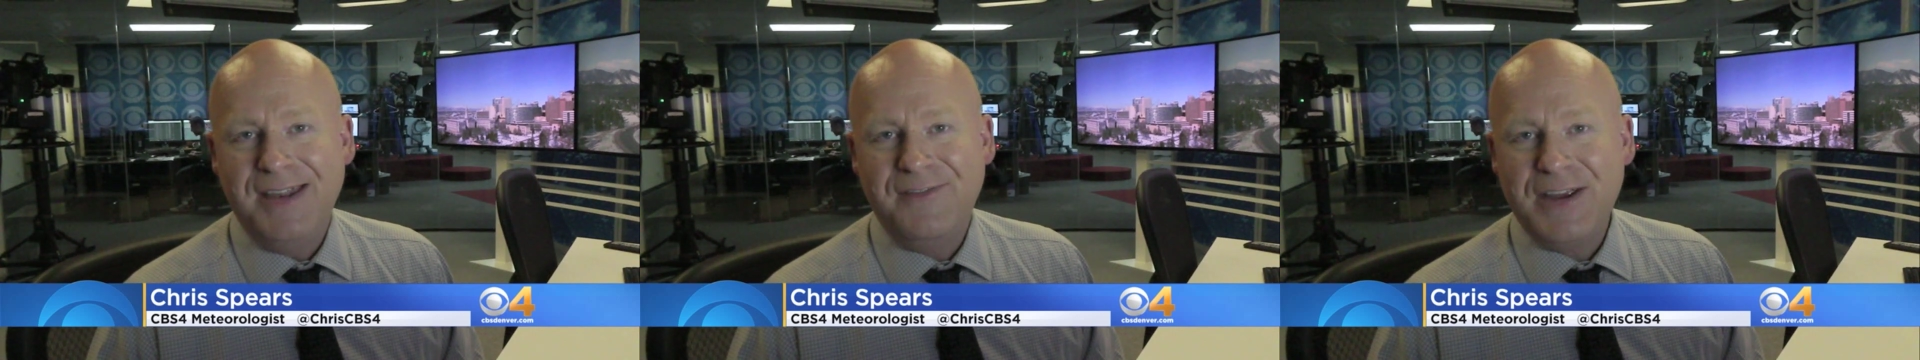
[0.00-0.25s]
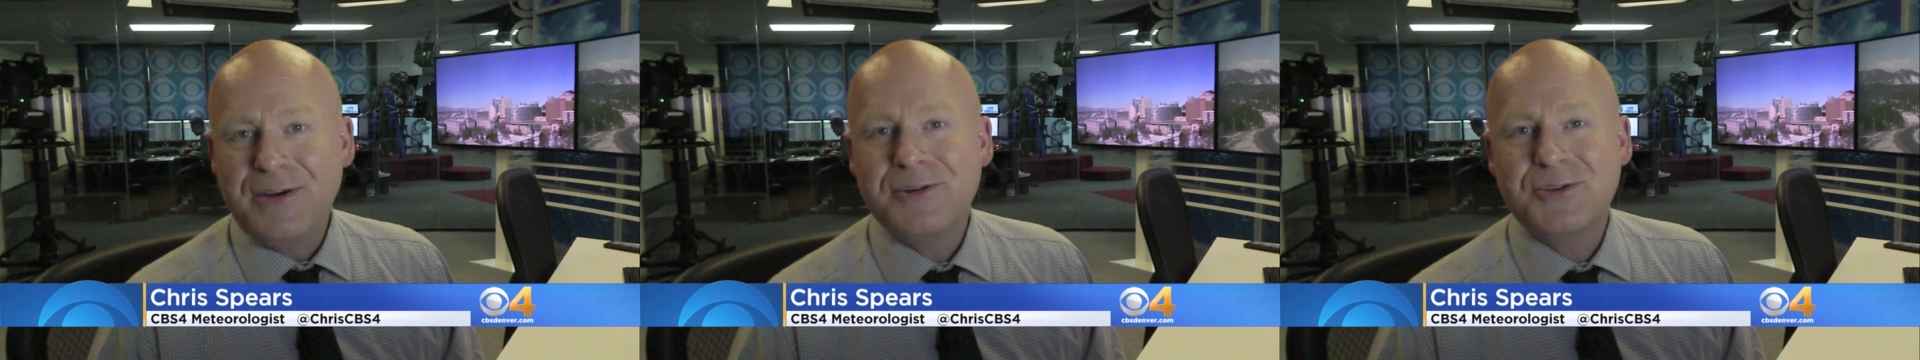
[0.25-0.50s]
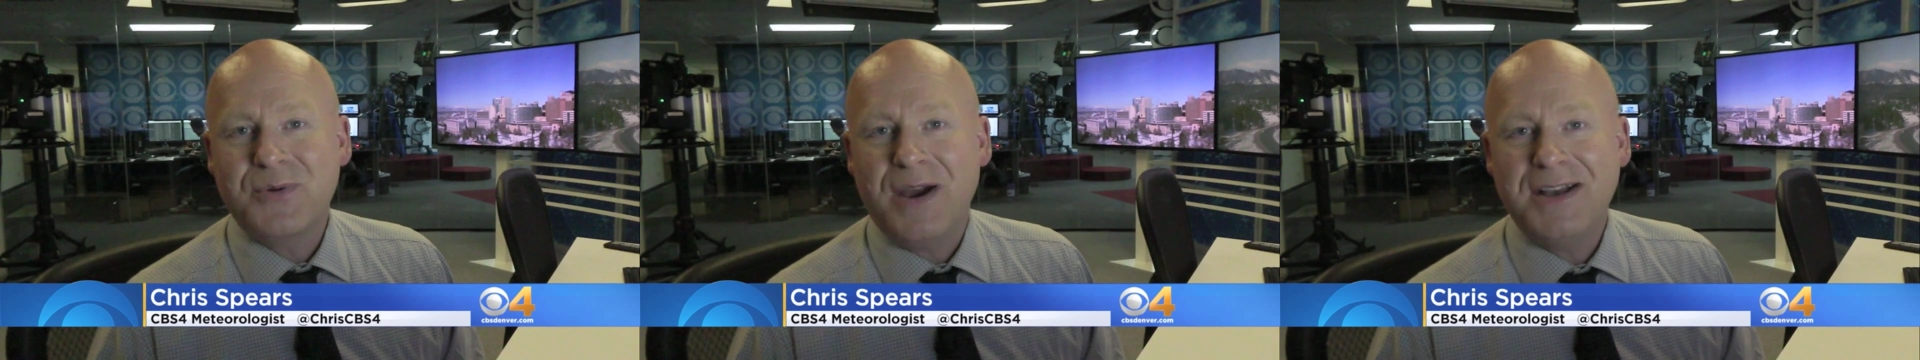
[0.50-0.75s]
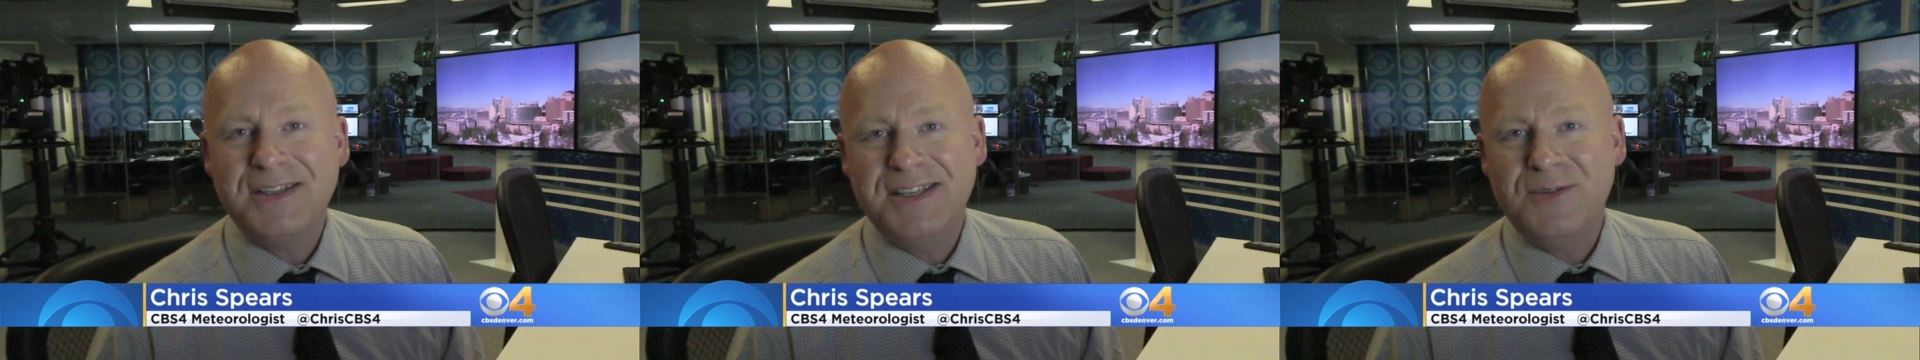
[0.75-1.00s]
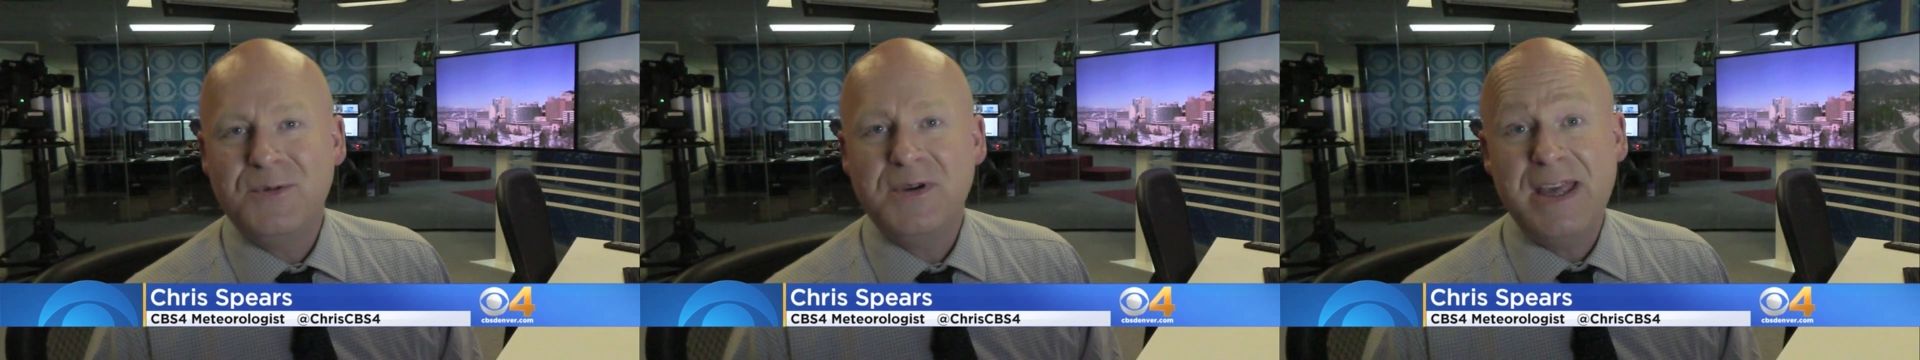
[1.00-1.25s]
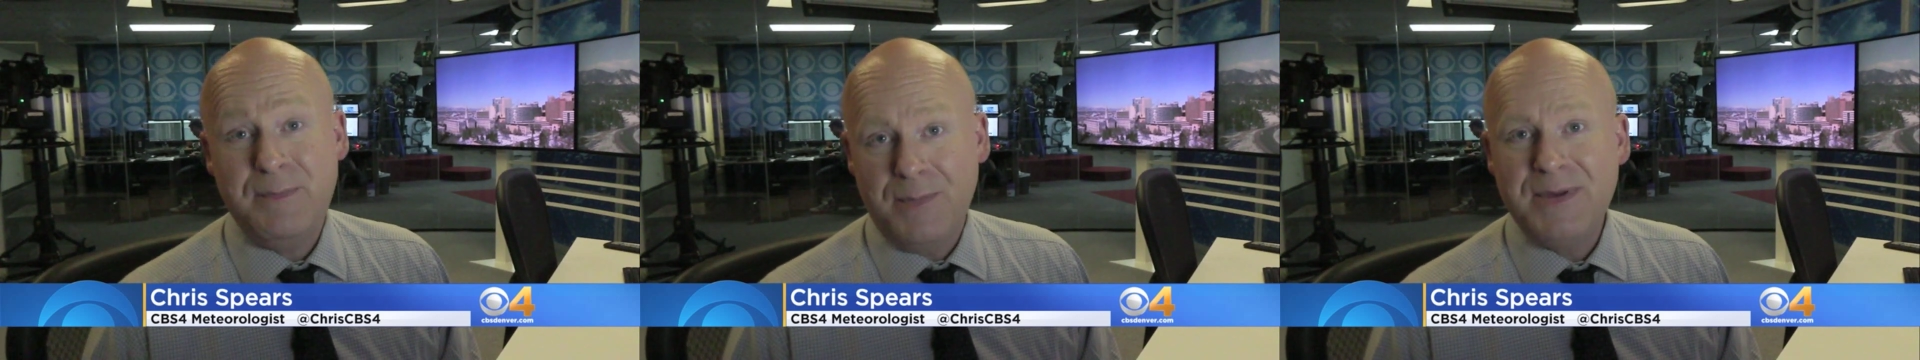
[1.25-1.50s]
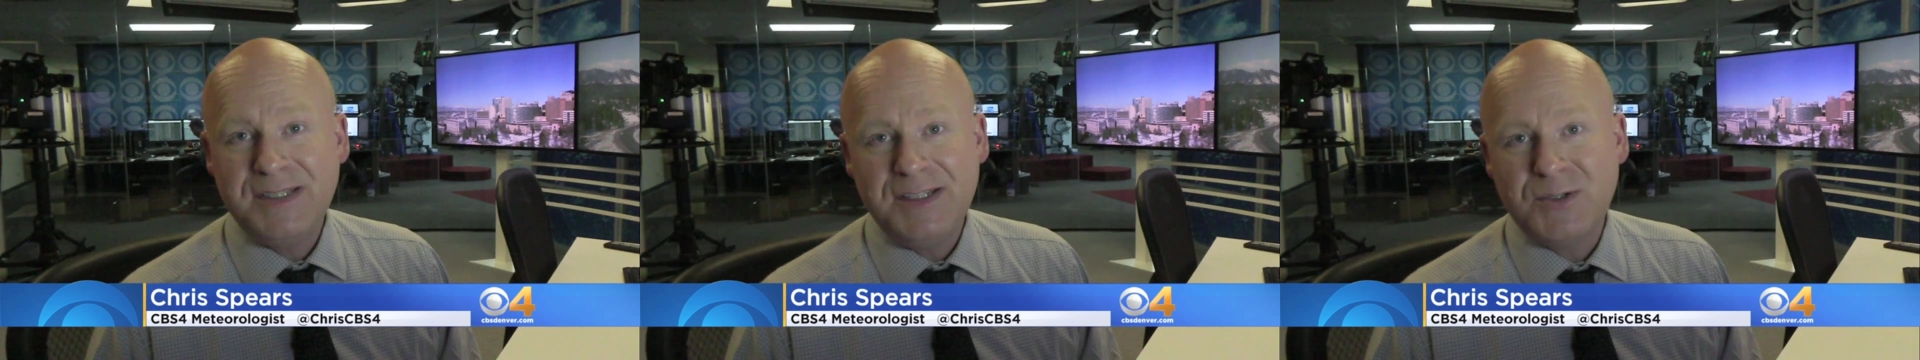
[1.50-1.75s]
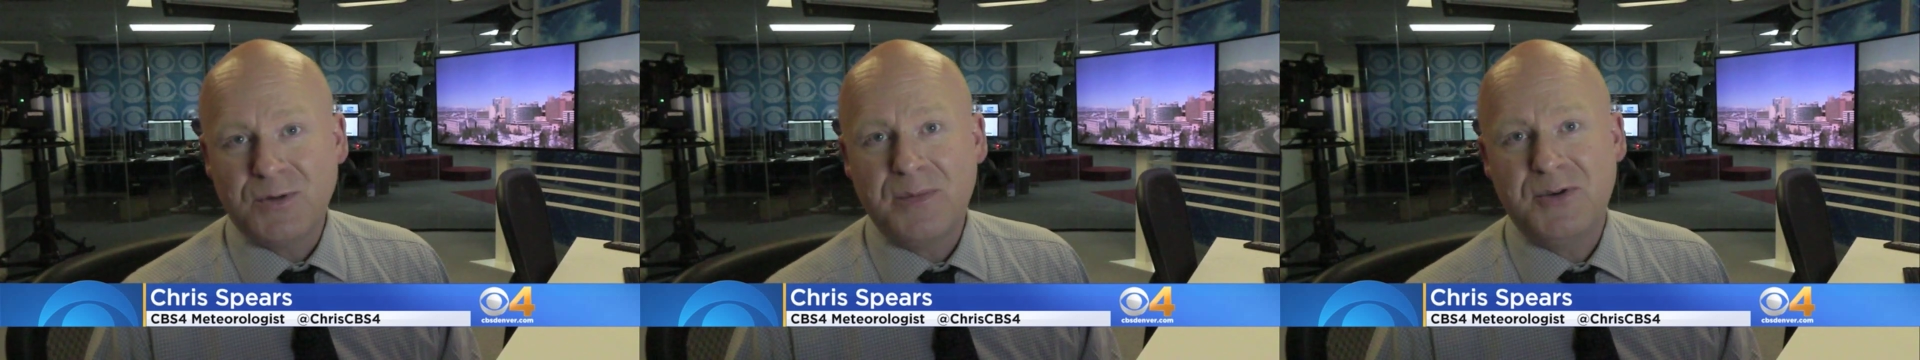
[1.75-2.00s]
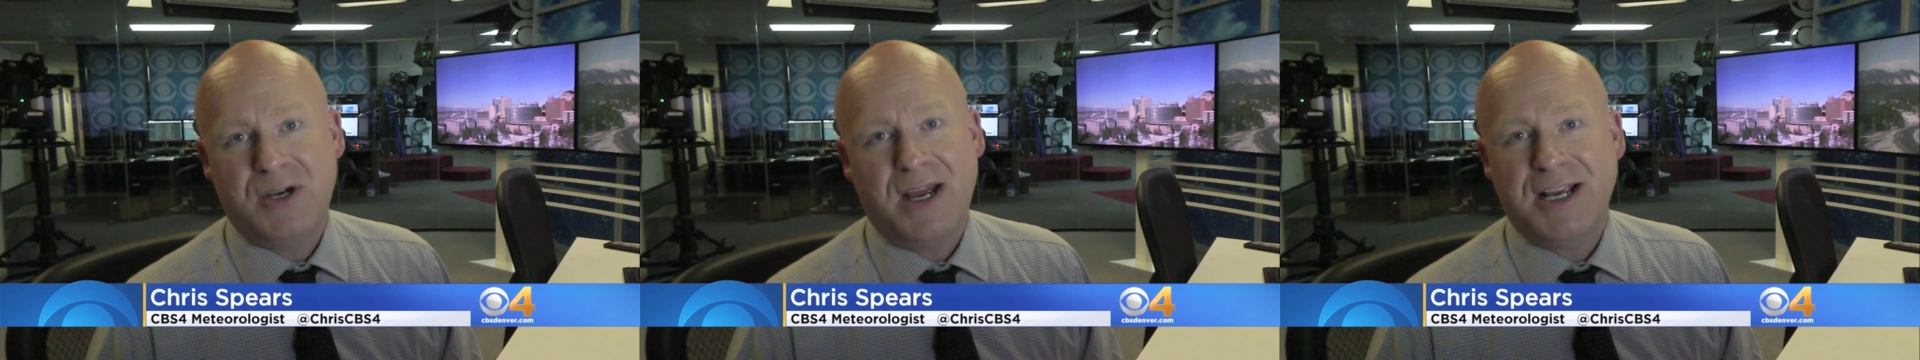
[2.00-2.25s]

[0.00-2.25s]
fingers crossed that we'll keep a busy storm track